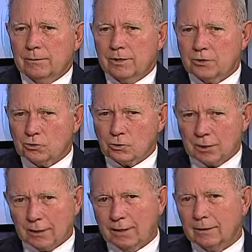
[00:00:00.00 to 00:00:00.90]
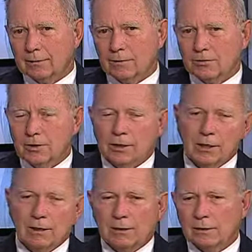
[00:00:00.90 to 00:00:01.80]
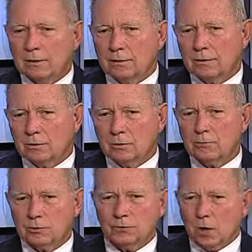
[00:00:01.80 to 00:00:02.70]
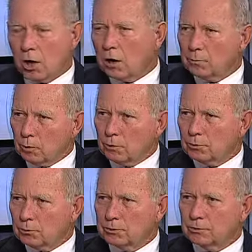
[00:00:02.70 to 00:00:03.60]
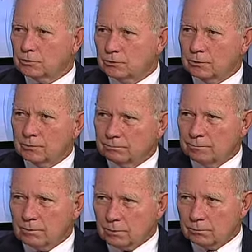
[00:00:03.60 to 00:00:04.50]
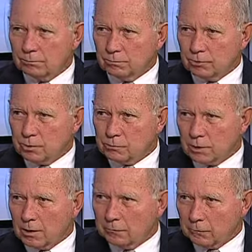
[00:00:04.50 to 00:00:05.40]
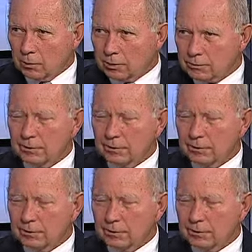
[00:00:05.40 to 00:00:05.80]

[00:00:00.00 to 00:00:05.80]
districting the city in terms of the harbor, which is a gemstone for us,